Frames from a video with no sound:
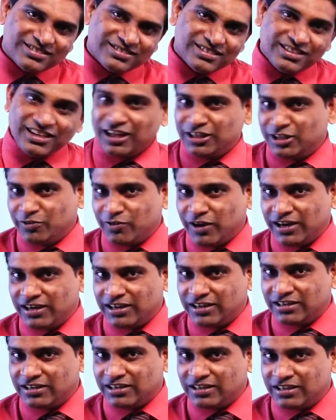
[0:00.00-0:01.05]
The other one,
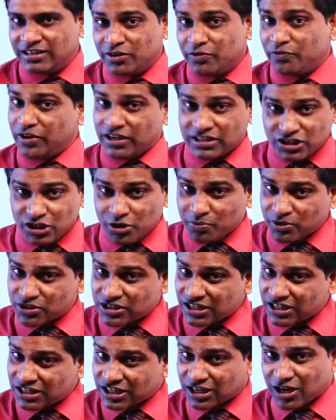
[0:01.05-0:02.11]
fixed
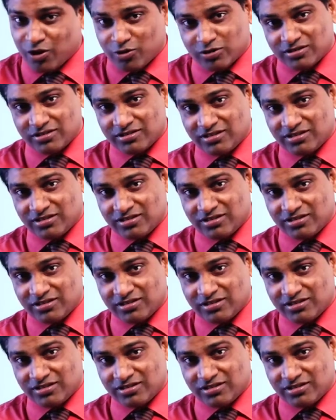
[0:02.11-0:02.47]
deposit account.